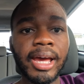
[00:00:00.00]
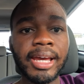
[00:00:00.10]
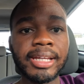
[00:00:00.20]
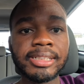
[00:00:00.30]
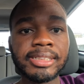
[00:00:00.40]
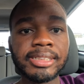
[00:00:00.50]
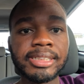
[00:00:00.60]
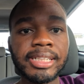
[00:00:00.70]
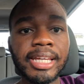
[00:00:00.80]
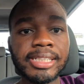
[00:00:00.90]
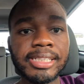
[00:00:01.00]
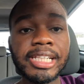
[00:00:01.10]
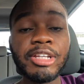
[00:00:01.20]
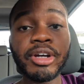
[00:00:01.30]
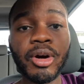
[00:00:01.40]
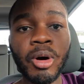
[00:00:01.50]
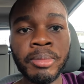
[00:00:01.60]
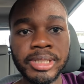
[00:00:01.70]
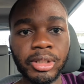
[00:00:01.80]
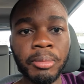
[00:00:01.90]
and yes leave a
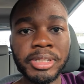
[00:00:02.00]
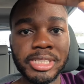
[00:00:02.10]
comment the comment